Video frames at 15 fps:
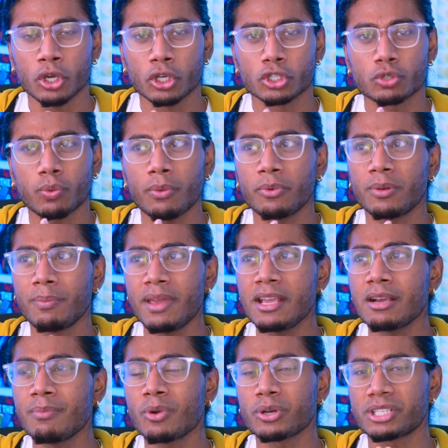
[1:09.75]
So what would
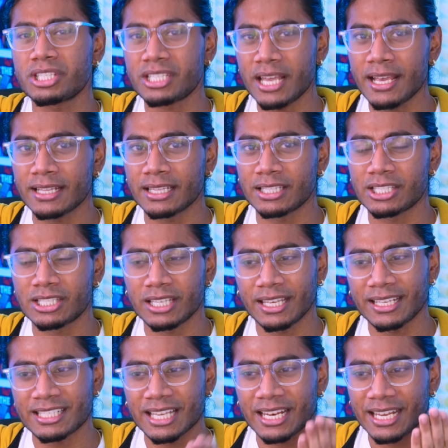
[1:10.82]
make more sense
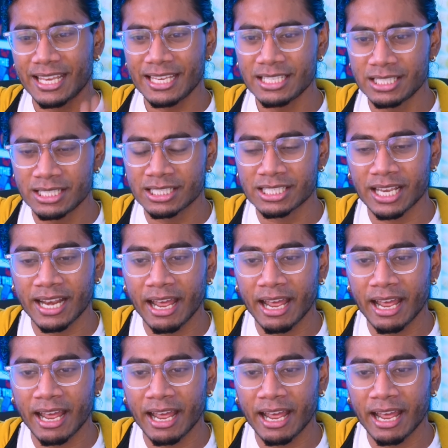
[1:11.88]
is that AZ side